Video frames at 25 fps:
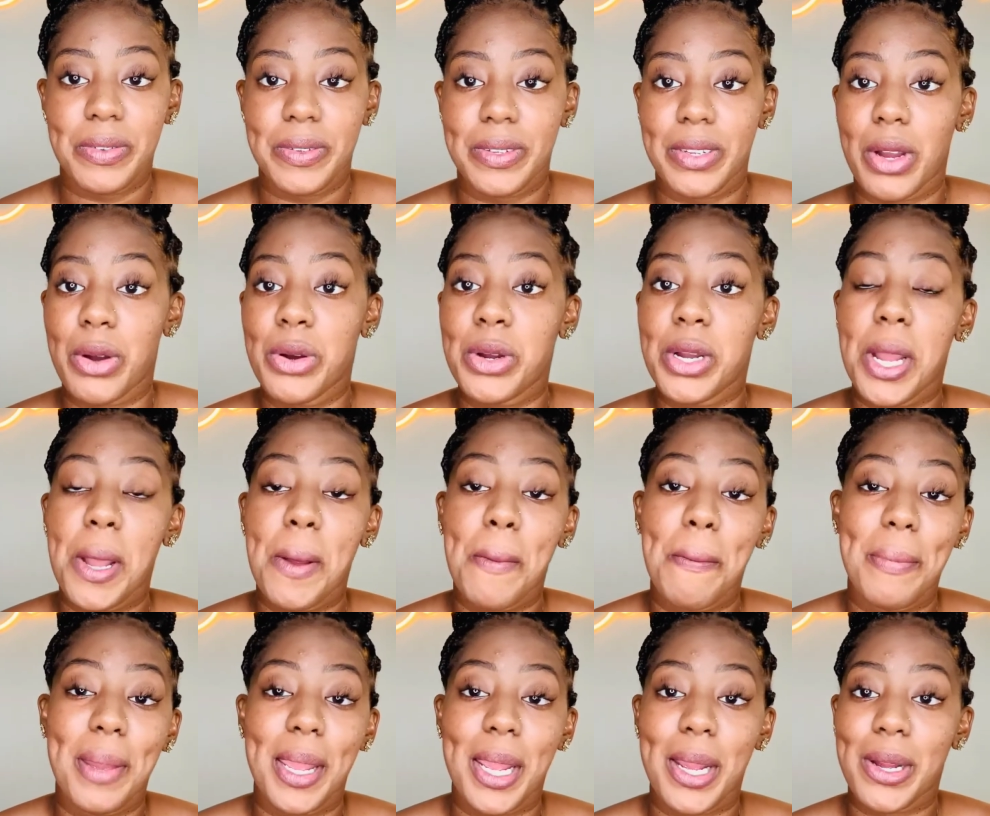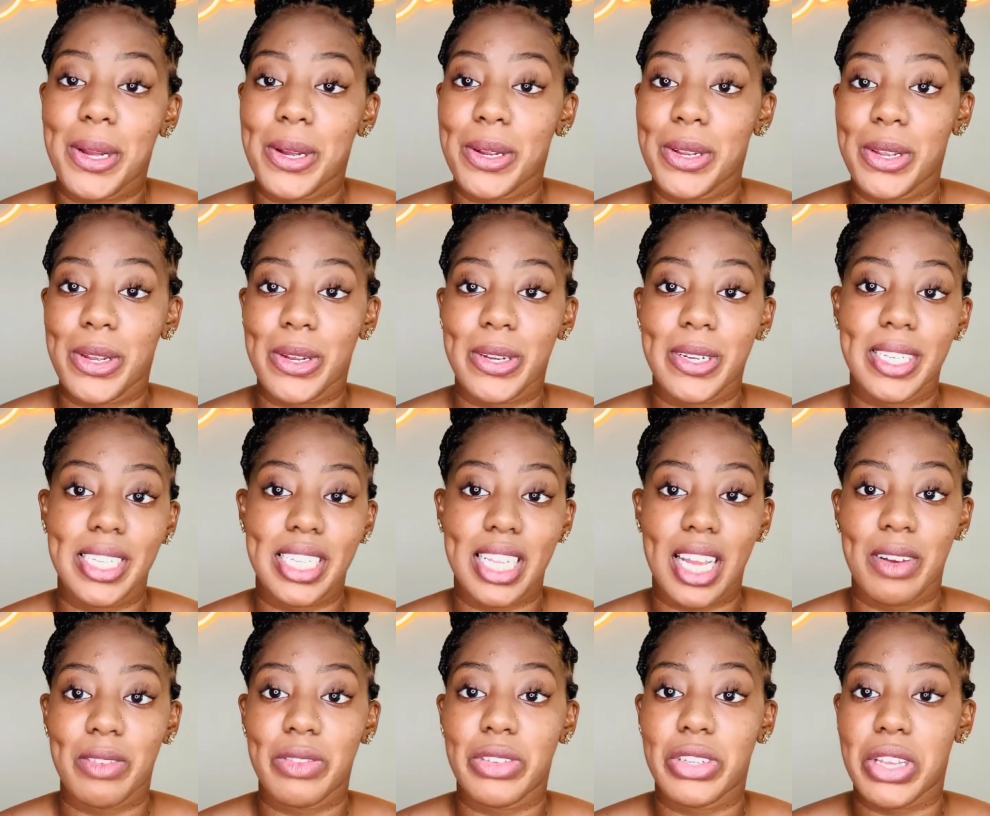Don't compare
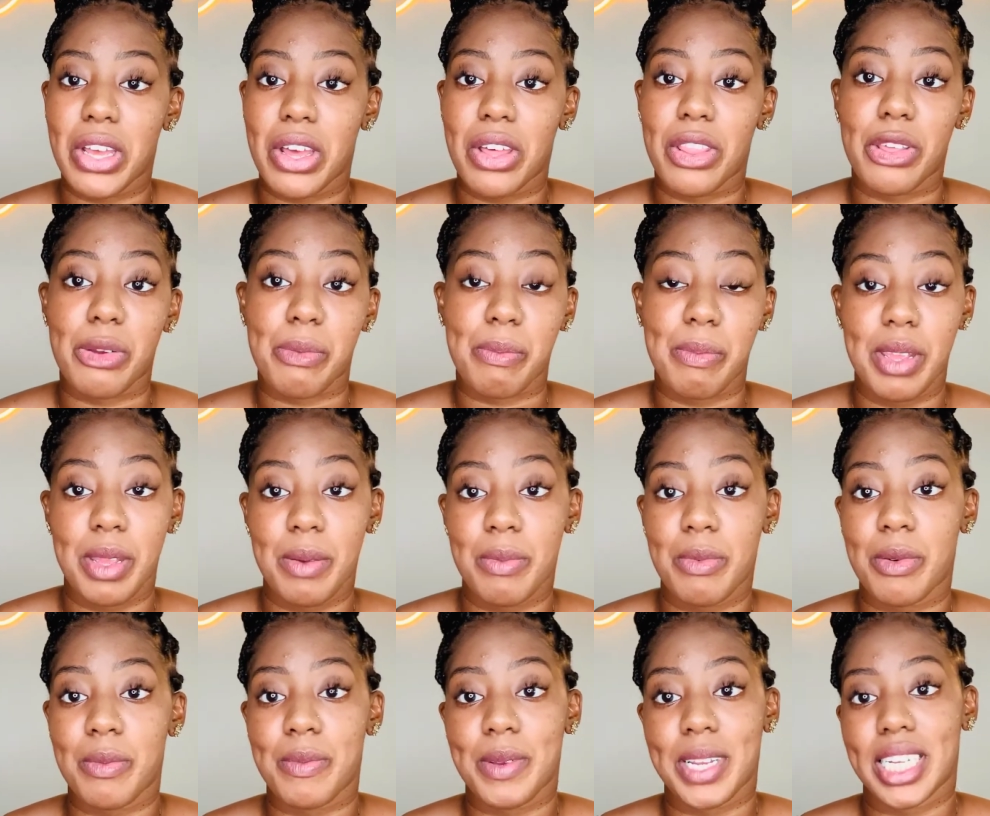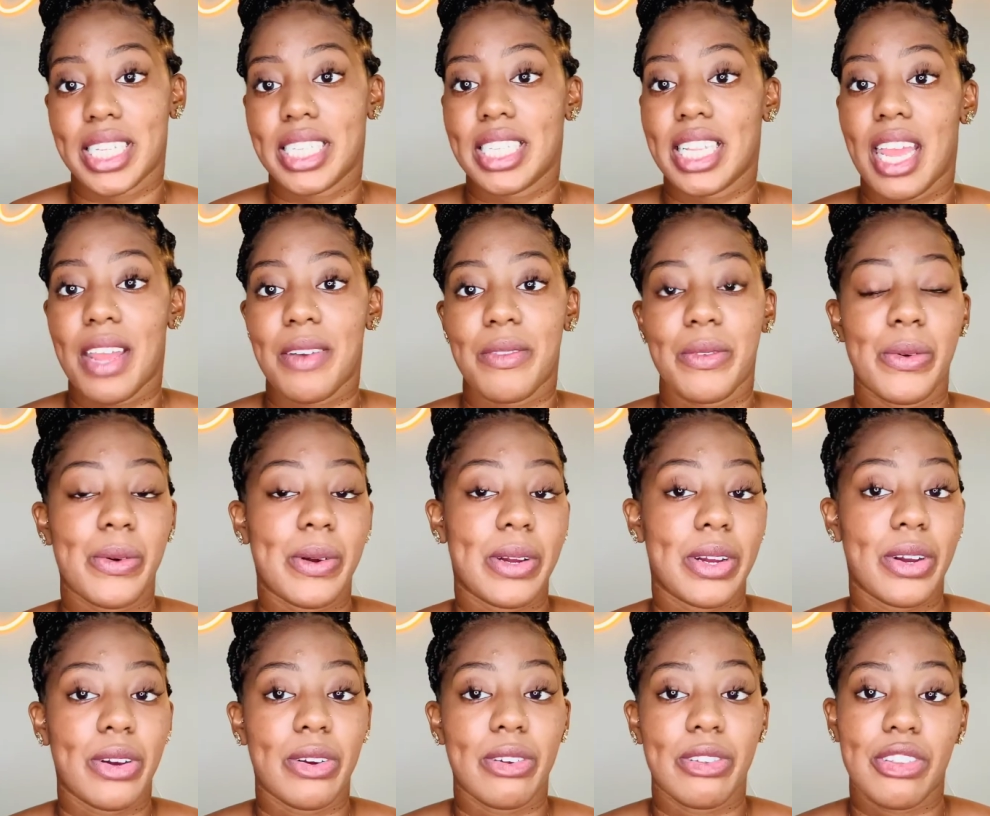yourself to other people, because
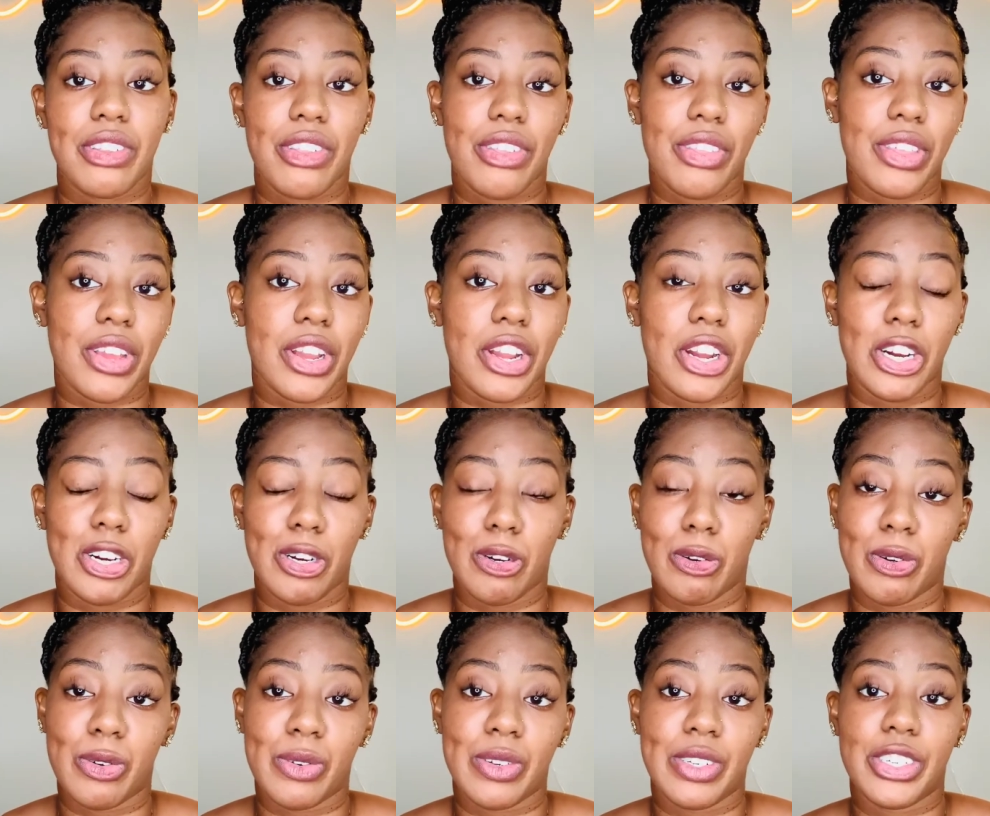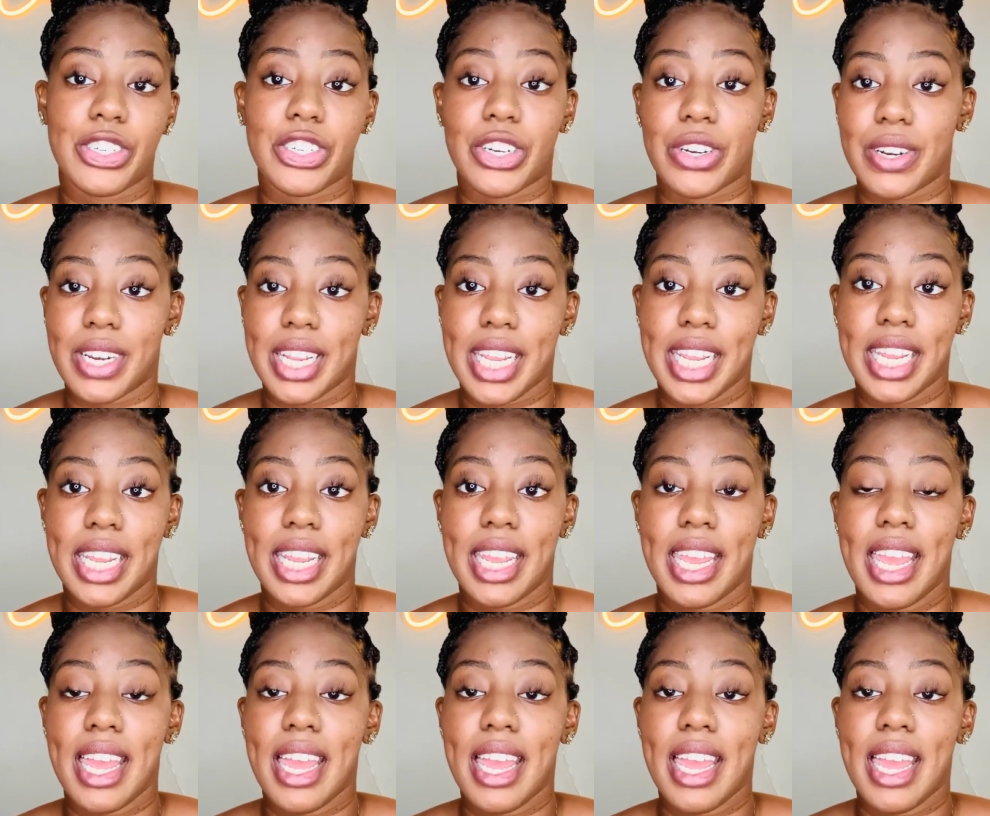everyone goes through their own journey.